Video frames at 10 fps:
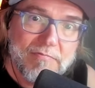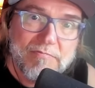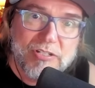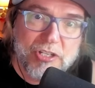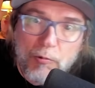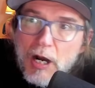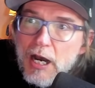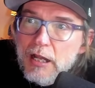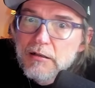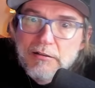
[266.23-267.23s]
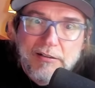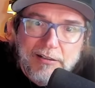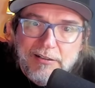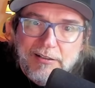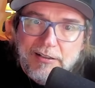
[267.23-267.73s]
So what?
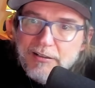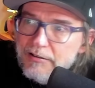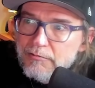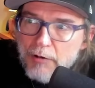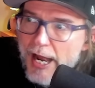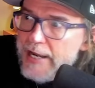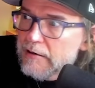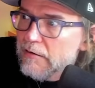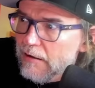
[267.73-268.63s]
Right?